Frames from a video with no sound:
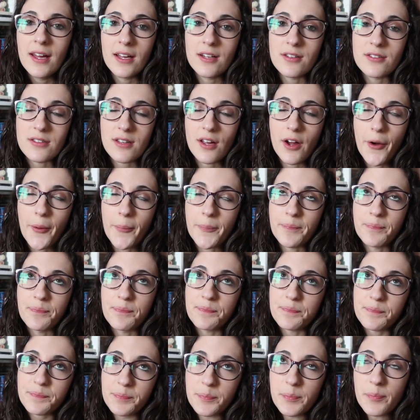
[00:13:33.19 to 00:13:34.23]
and so
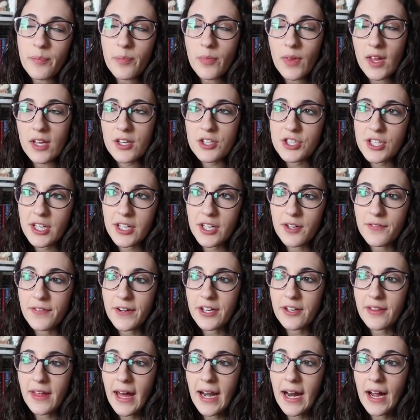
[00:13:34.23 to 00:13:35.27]
she had to go
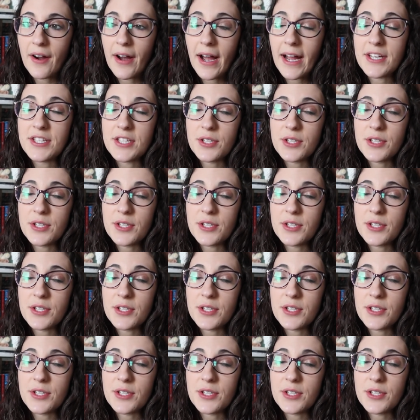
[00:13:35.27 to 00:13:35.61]
figure that out.